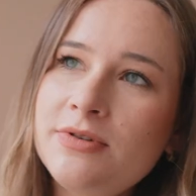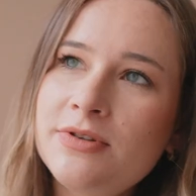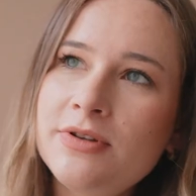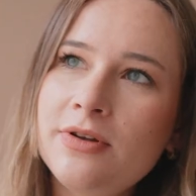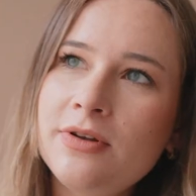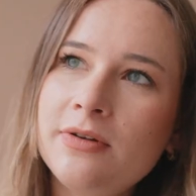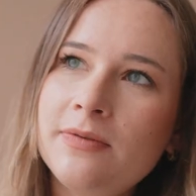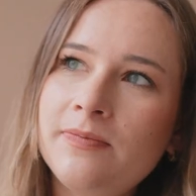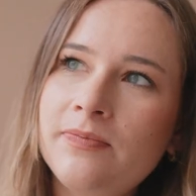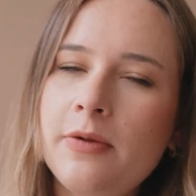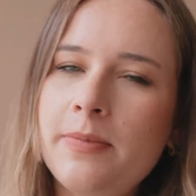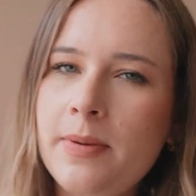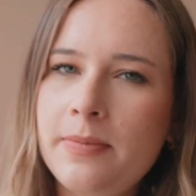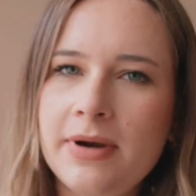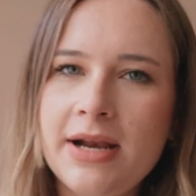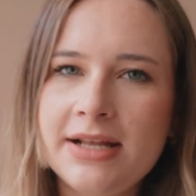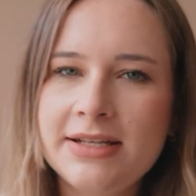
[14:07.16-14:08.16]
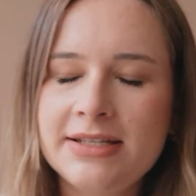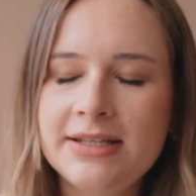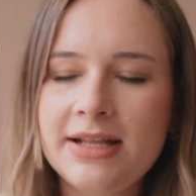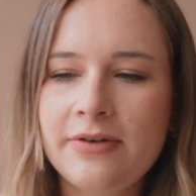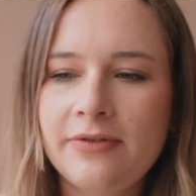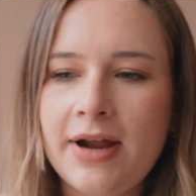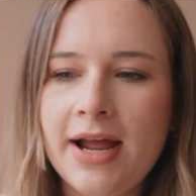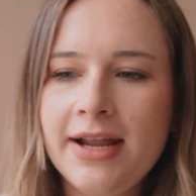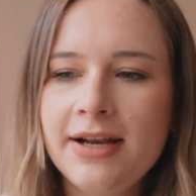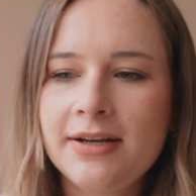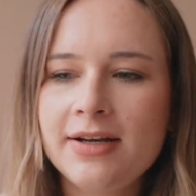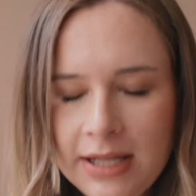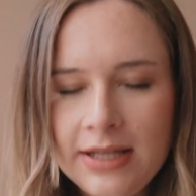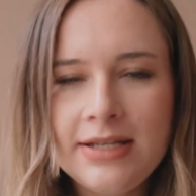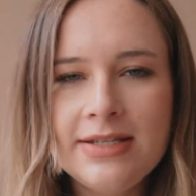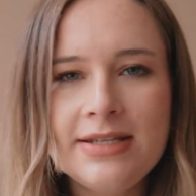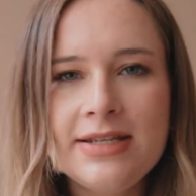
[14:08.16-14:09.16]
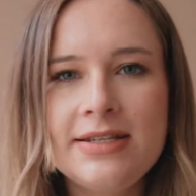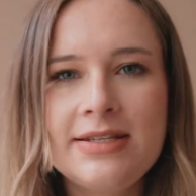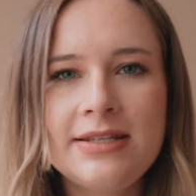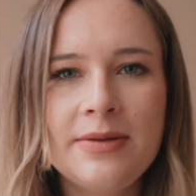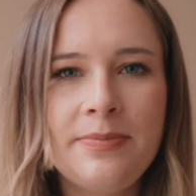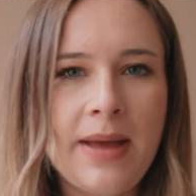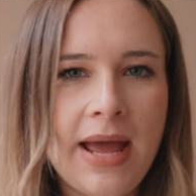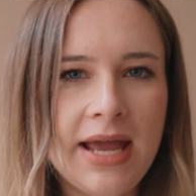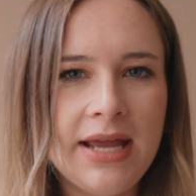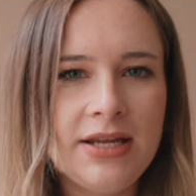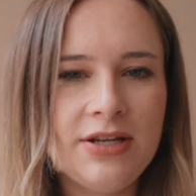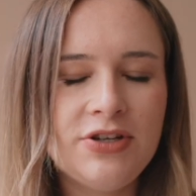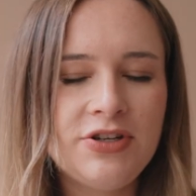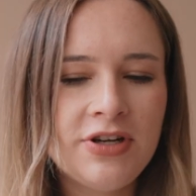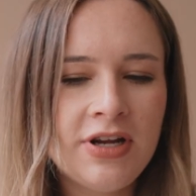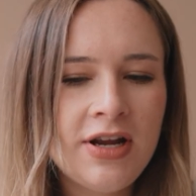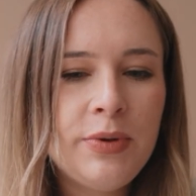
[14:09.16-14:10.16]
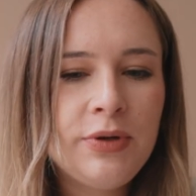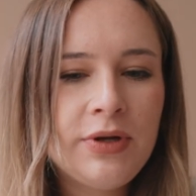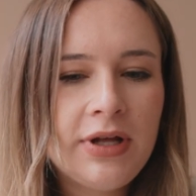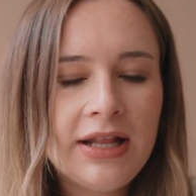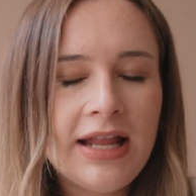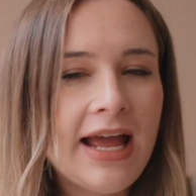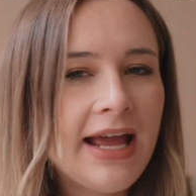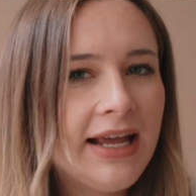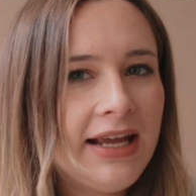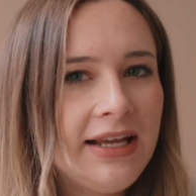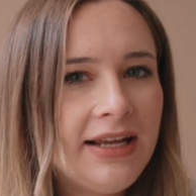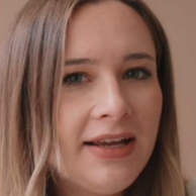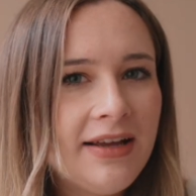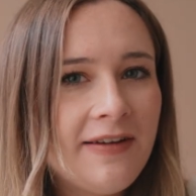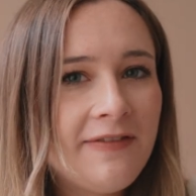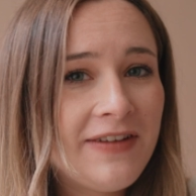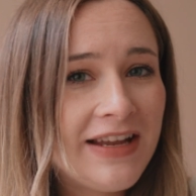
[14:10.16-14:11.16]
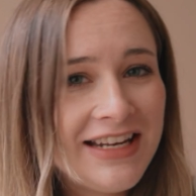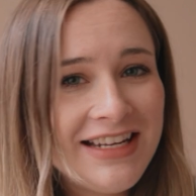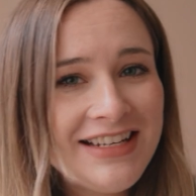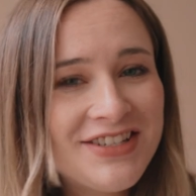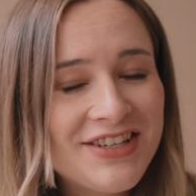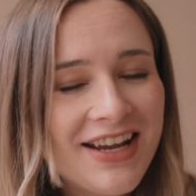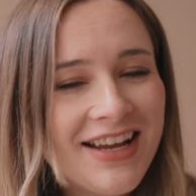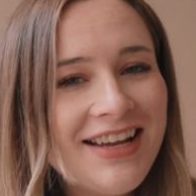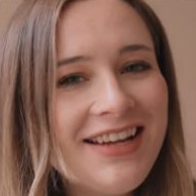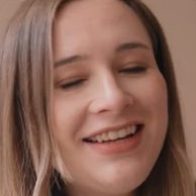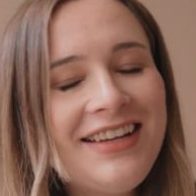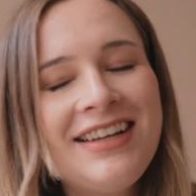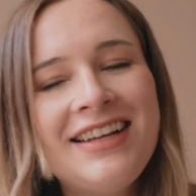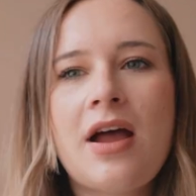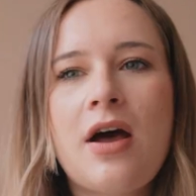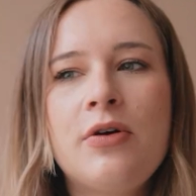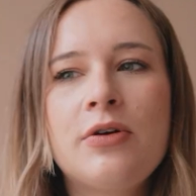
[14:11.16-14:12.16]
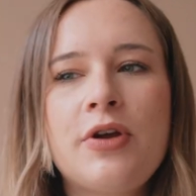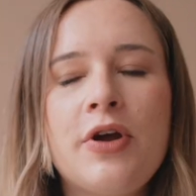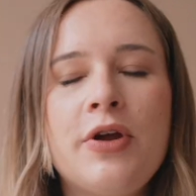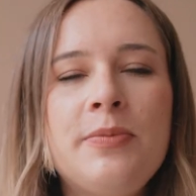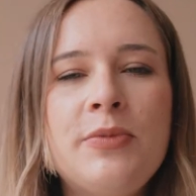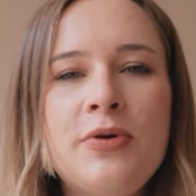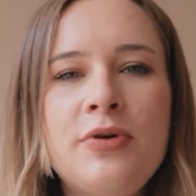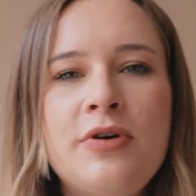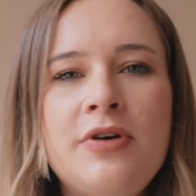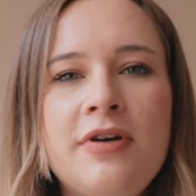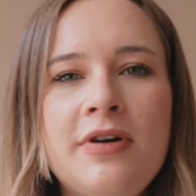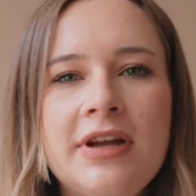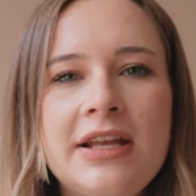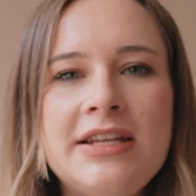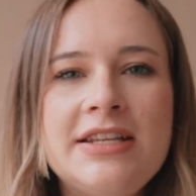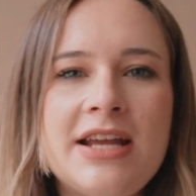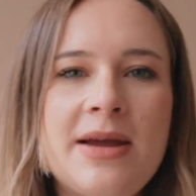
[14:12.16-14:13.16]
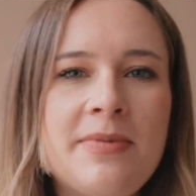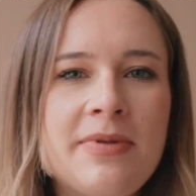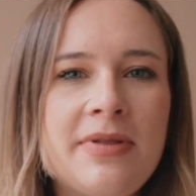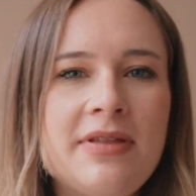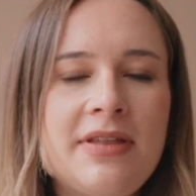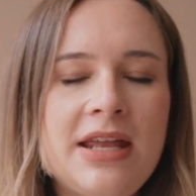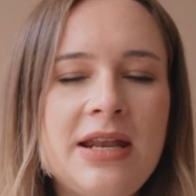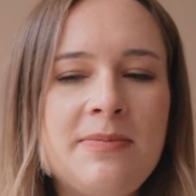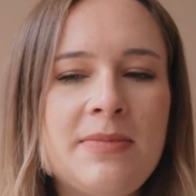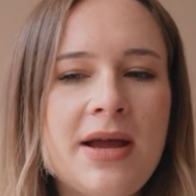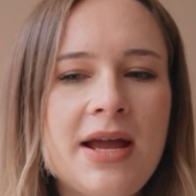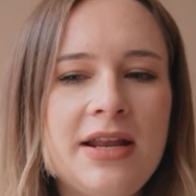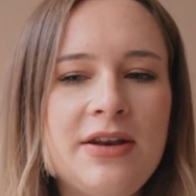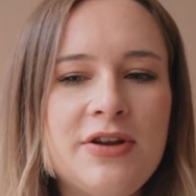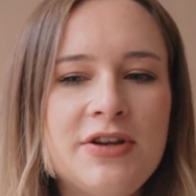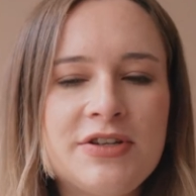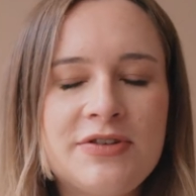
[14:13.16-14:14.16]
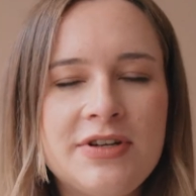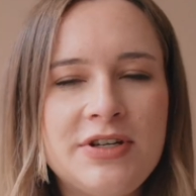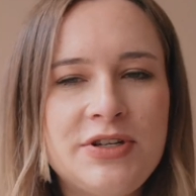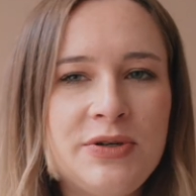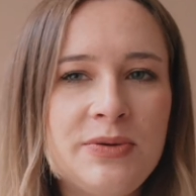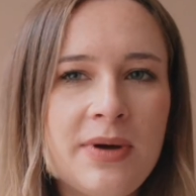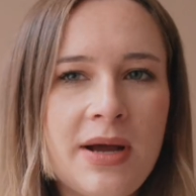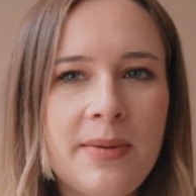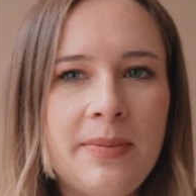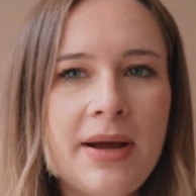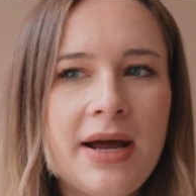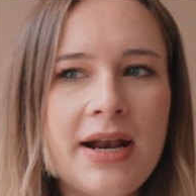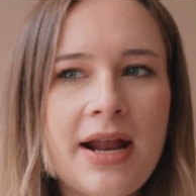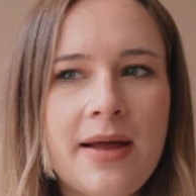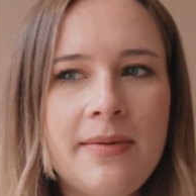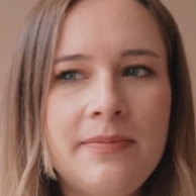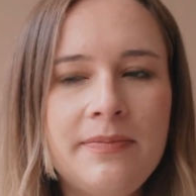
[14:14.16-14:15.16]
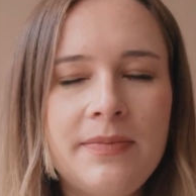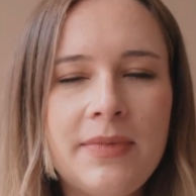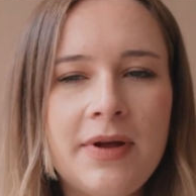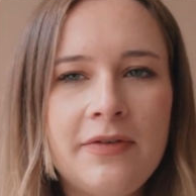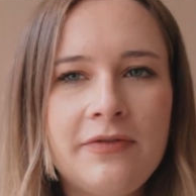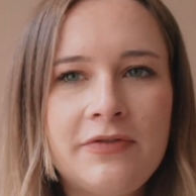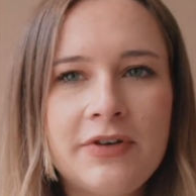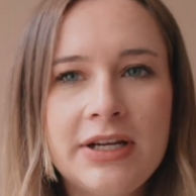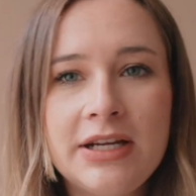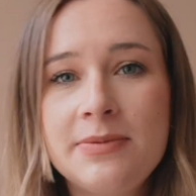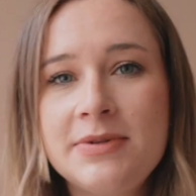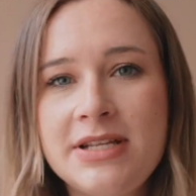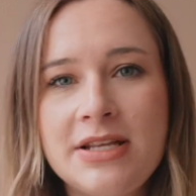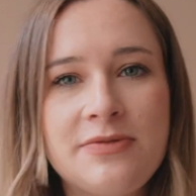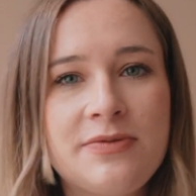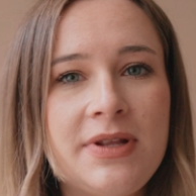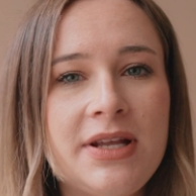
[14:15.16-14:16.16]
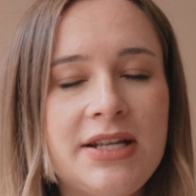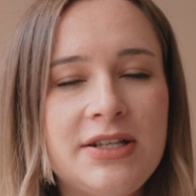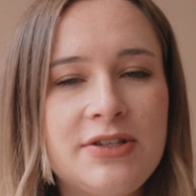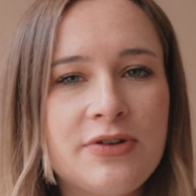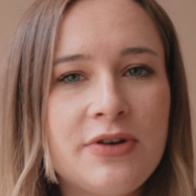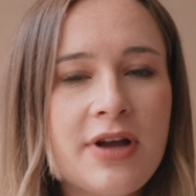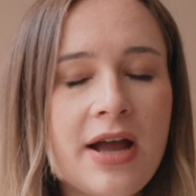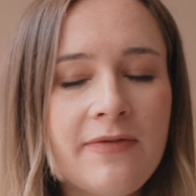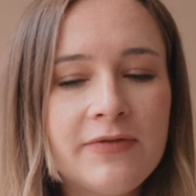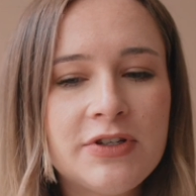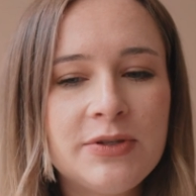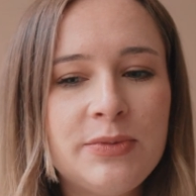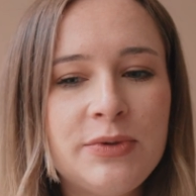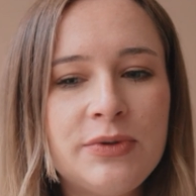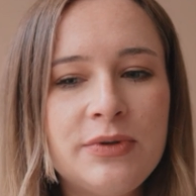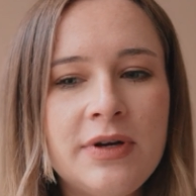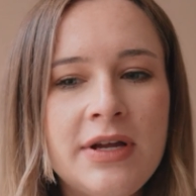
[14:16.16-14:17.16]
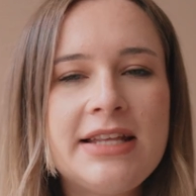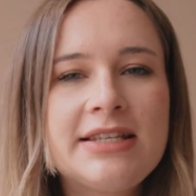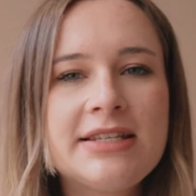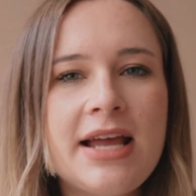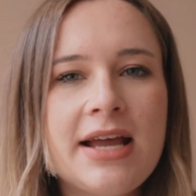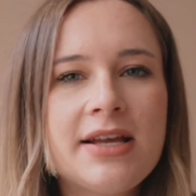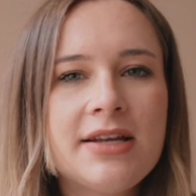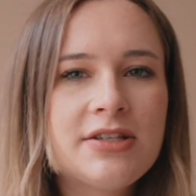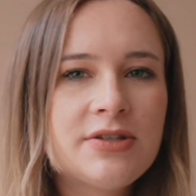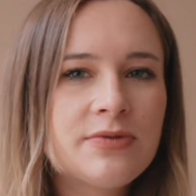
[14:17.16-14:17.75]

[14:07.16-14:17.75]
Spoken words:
so I hope I'm pronouncing that right. And this is the Page Boucle feeding chair. I'll go more in depth in my nursery tour, but I'm freaking obsessed with it. It's so comfortable. It's like a